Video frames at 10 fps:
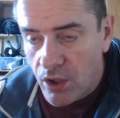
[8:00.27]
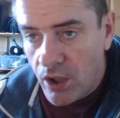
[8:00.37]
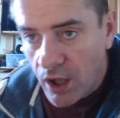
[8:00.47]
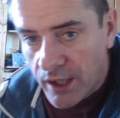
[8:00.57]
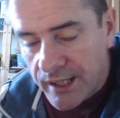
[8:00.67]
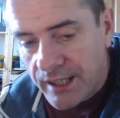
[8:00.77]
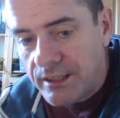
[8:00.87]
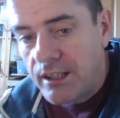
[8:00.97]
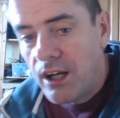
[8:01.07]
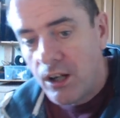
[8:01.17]
And
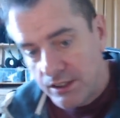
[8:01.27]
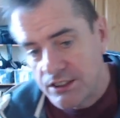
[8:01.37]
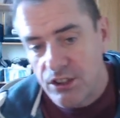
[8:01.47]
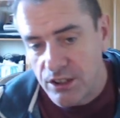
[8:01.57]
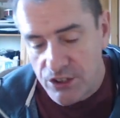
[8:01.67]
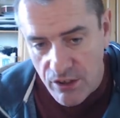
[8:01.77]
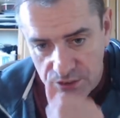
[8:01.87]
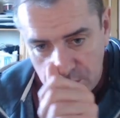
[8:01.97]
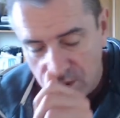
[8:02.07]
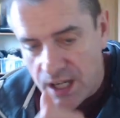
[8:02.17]
then on the Sunday
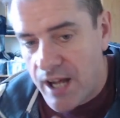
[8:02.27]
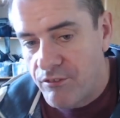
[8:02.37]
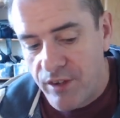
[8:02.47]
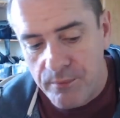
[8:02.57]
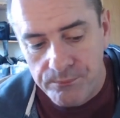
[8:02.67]
service, we're going to have